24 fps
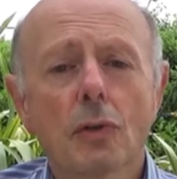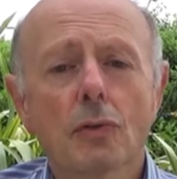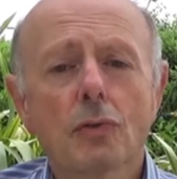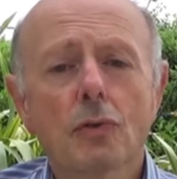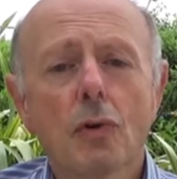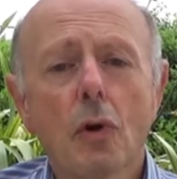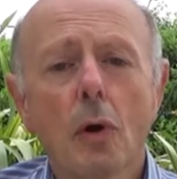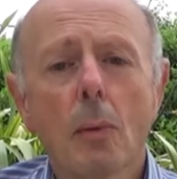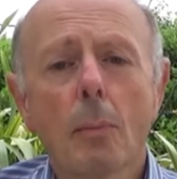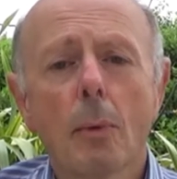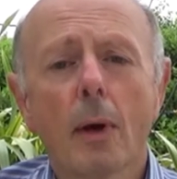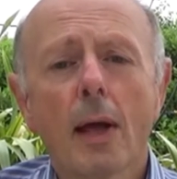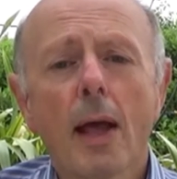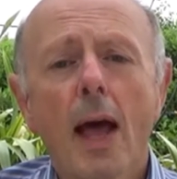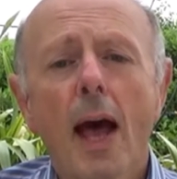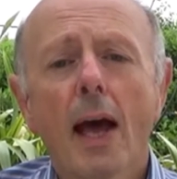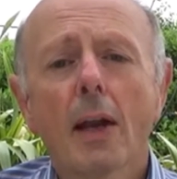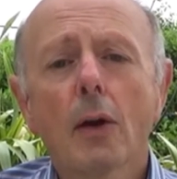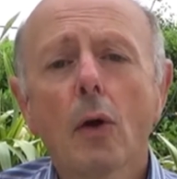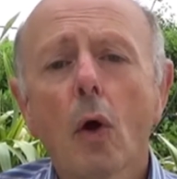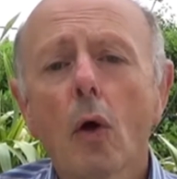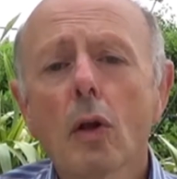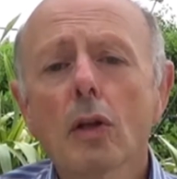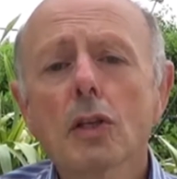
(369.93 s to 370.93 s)
trauma
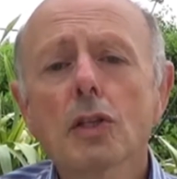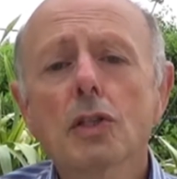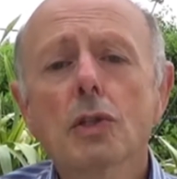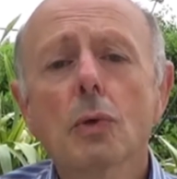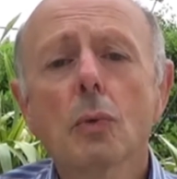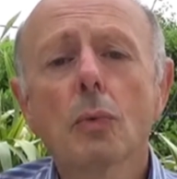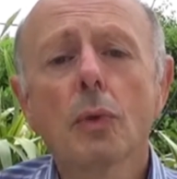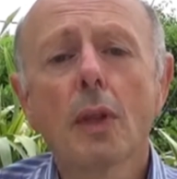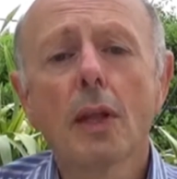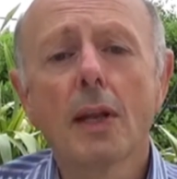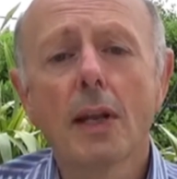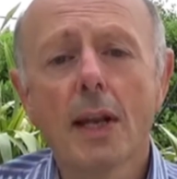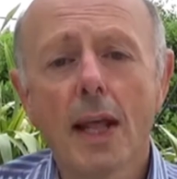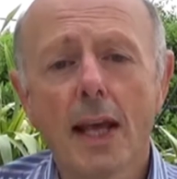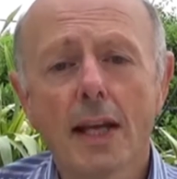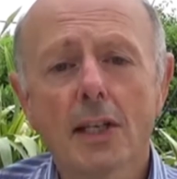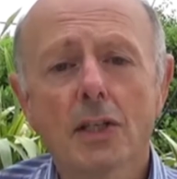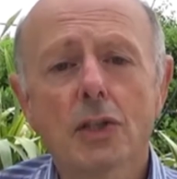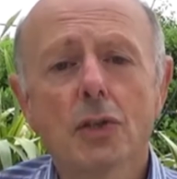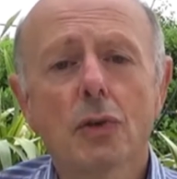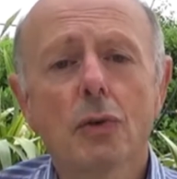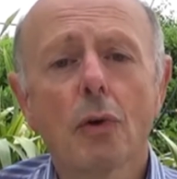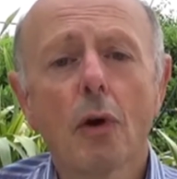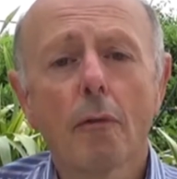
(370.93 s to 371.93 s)
and also the
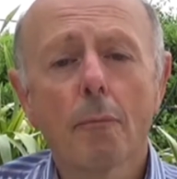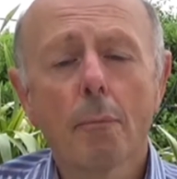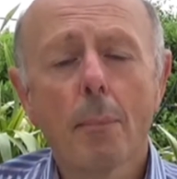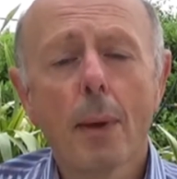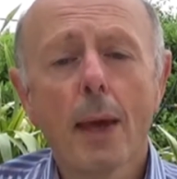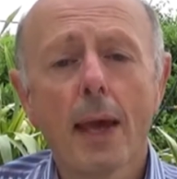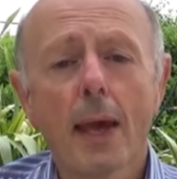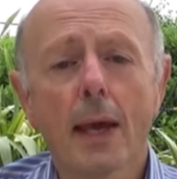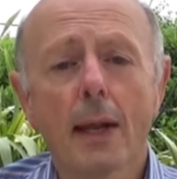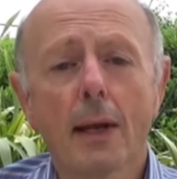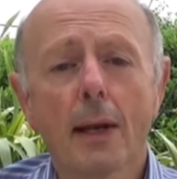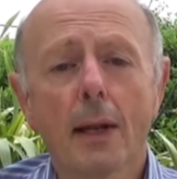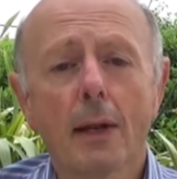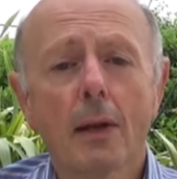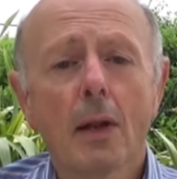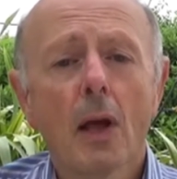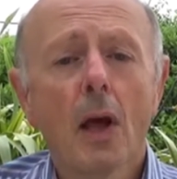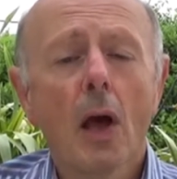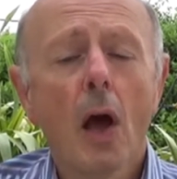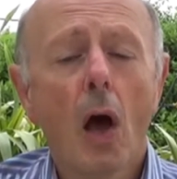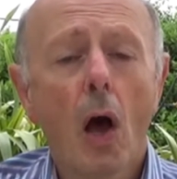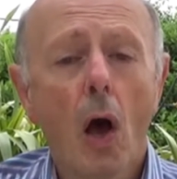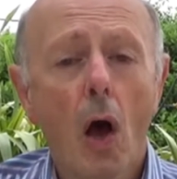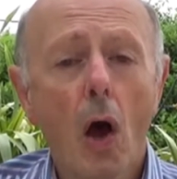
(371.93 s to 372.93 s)
nature of pain and
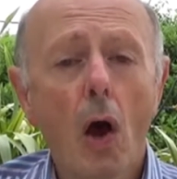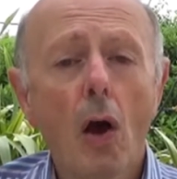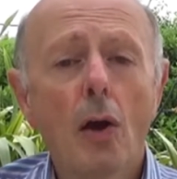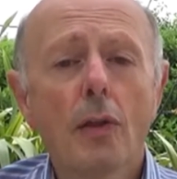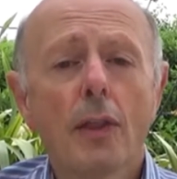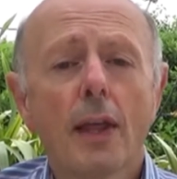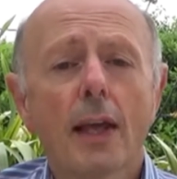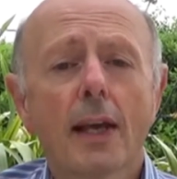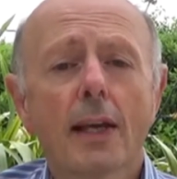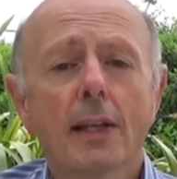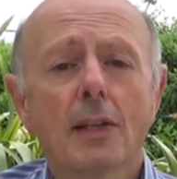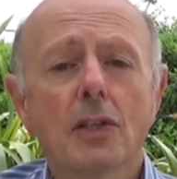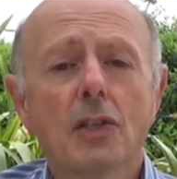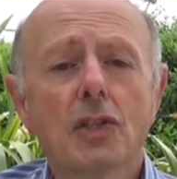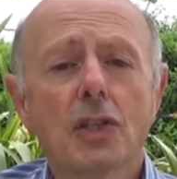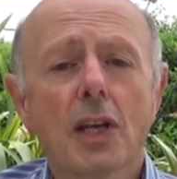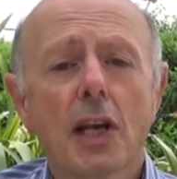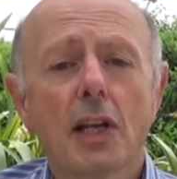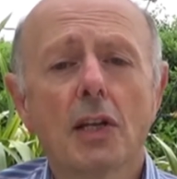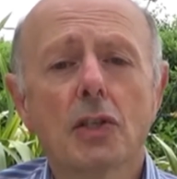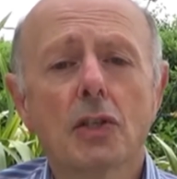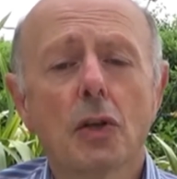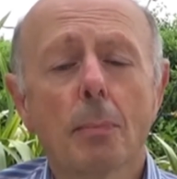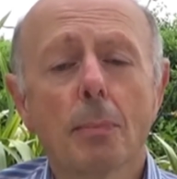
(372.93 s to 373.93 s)
how they can
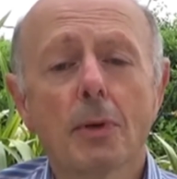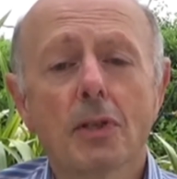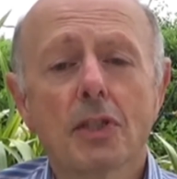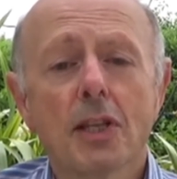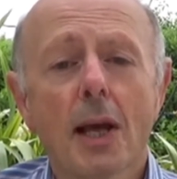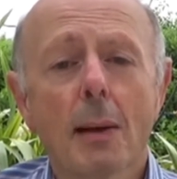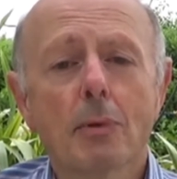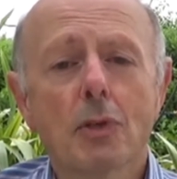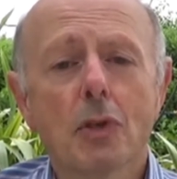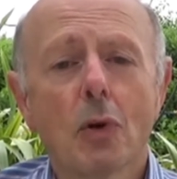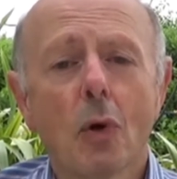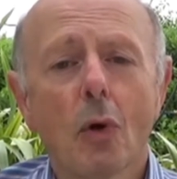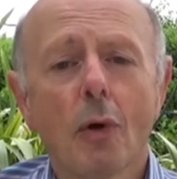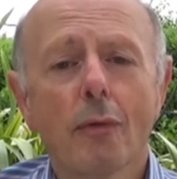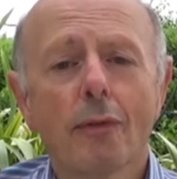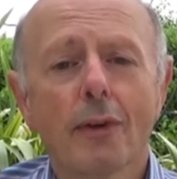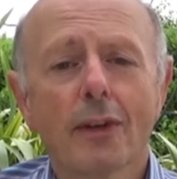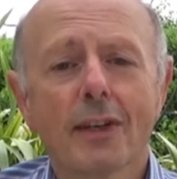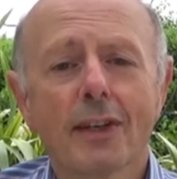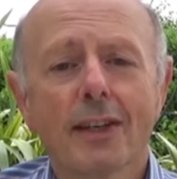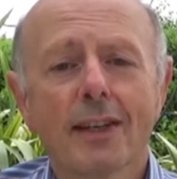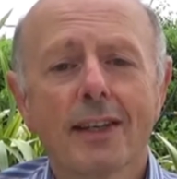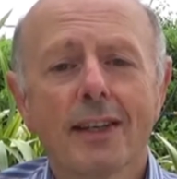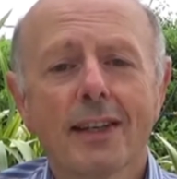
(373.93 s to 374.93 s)
change their perception of
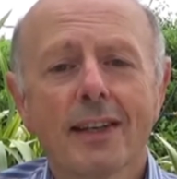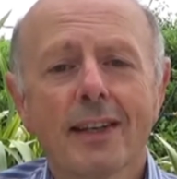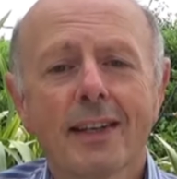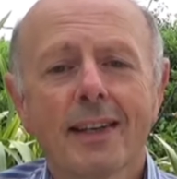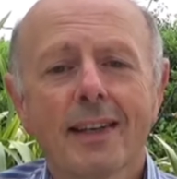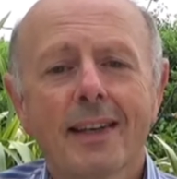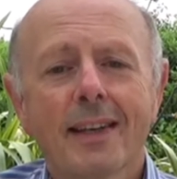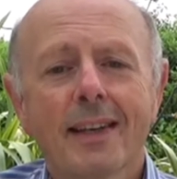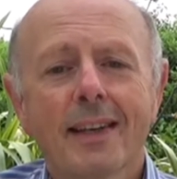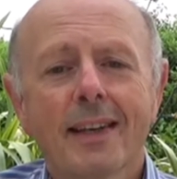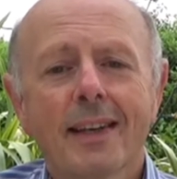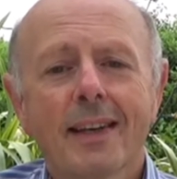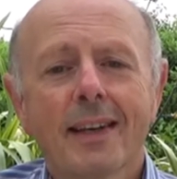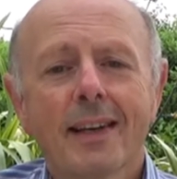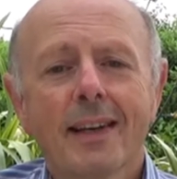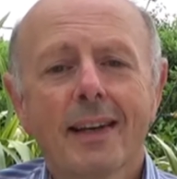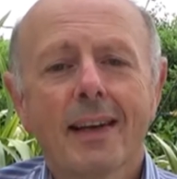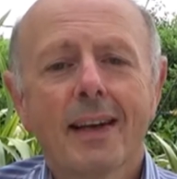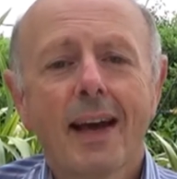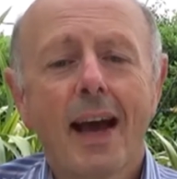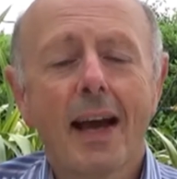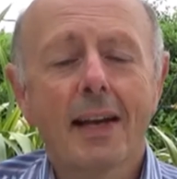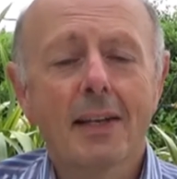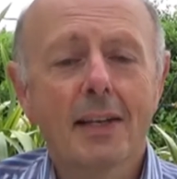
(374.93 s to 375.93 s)
it.
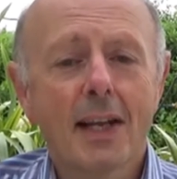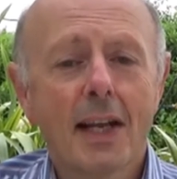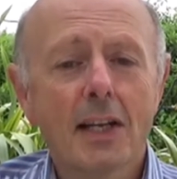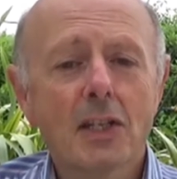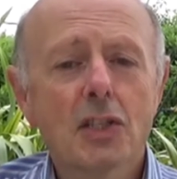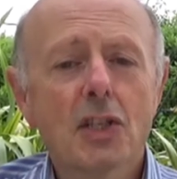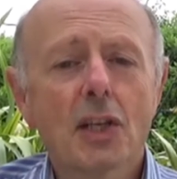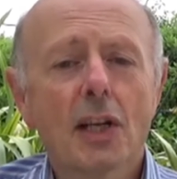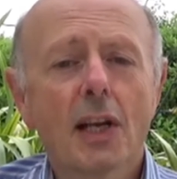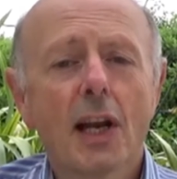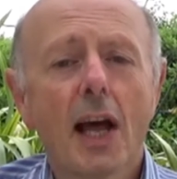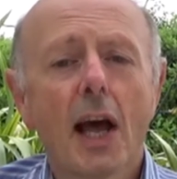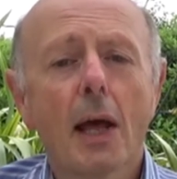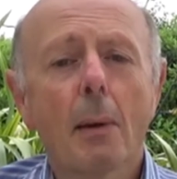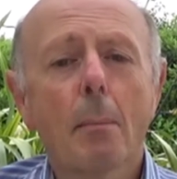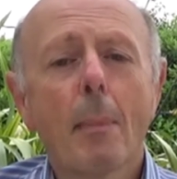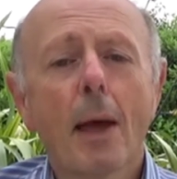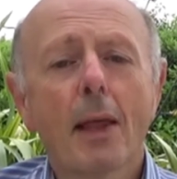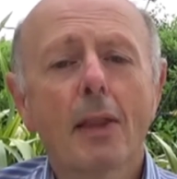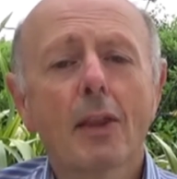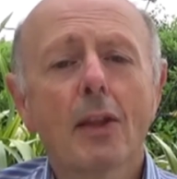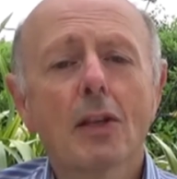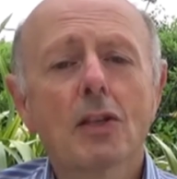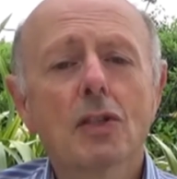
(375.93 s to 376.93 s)
I teach the client
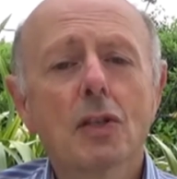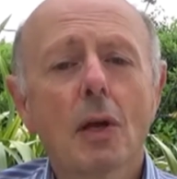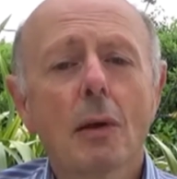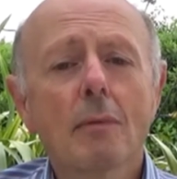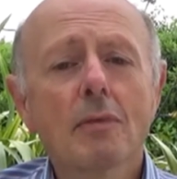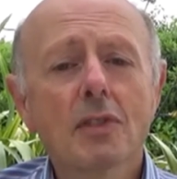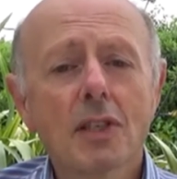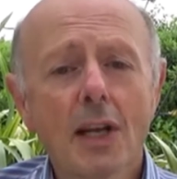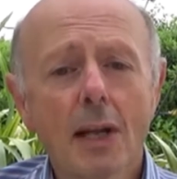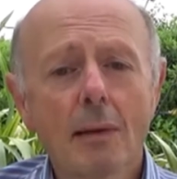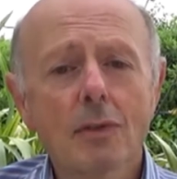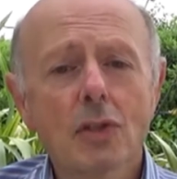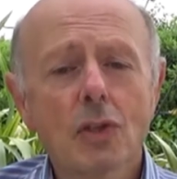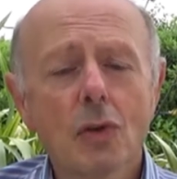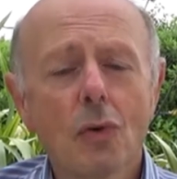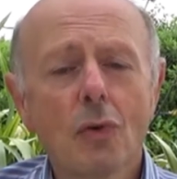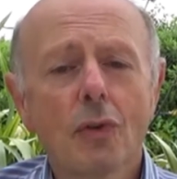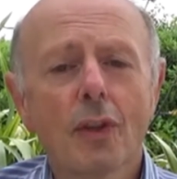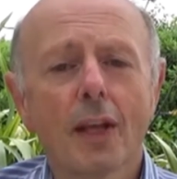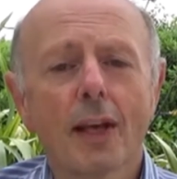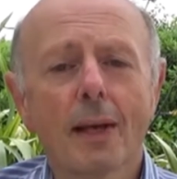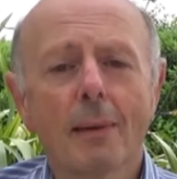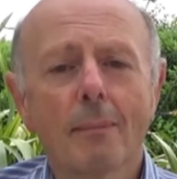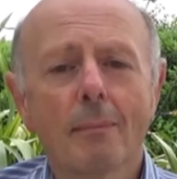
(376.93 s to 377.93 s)
methods of
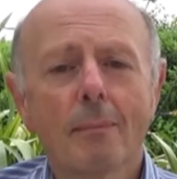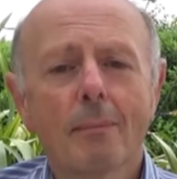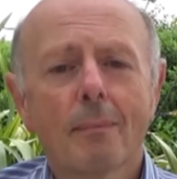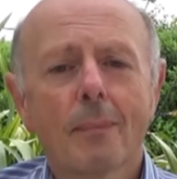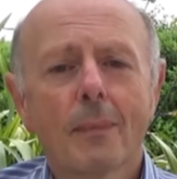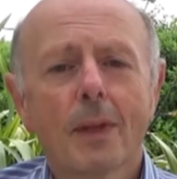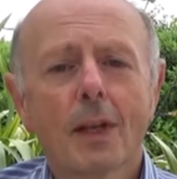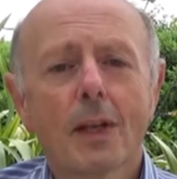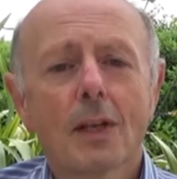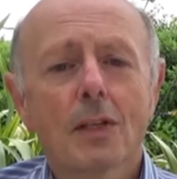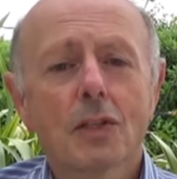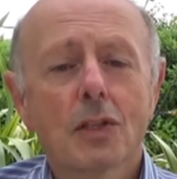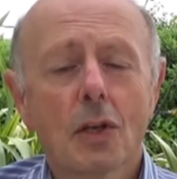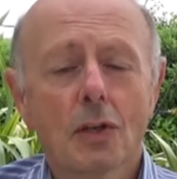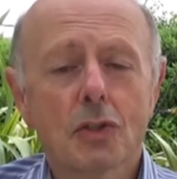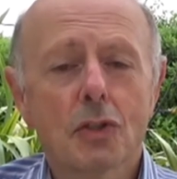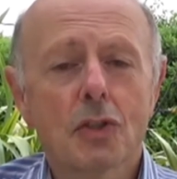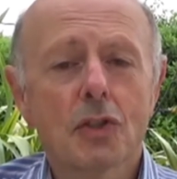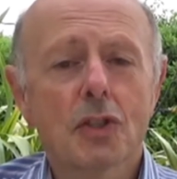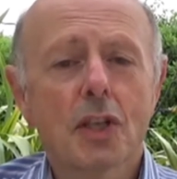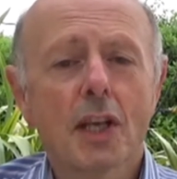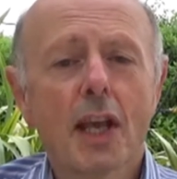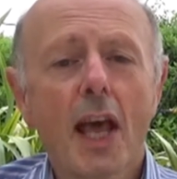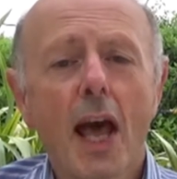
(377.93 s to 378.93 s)
self-soothing, such
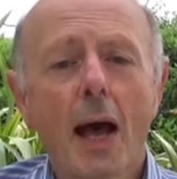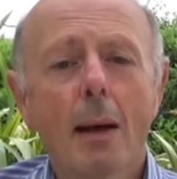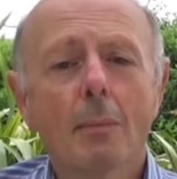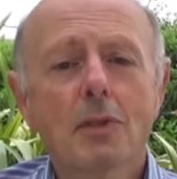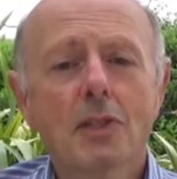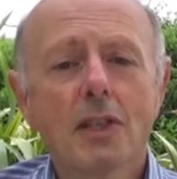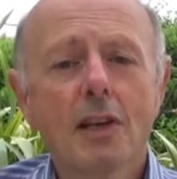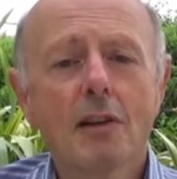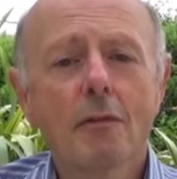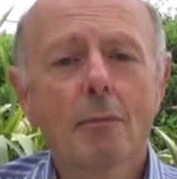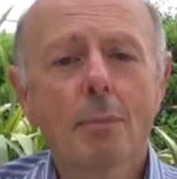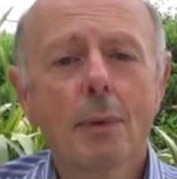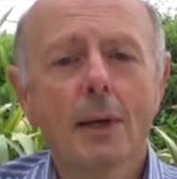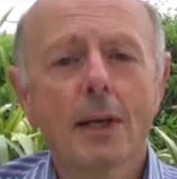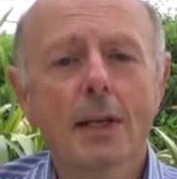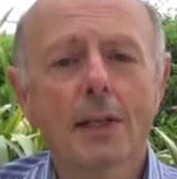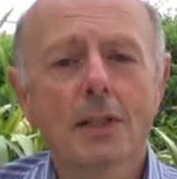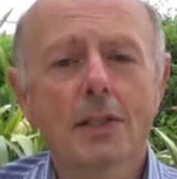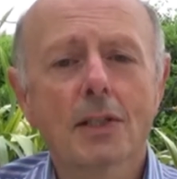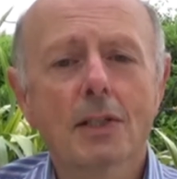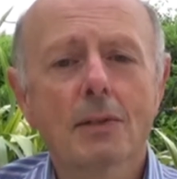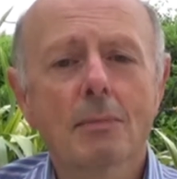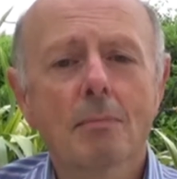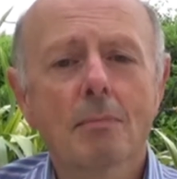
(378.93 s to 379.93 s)
as the calm safe
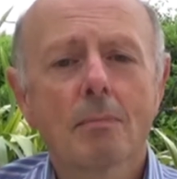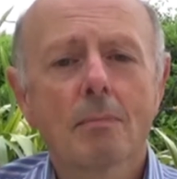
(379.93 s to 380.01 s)
place.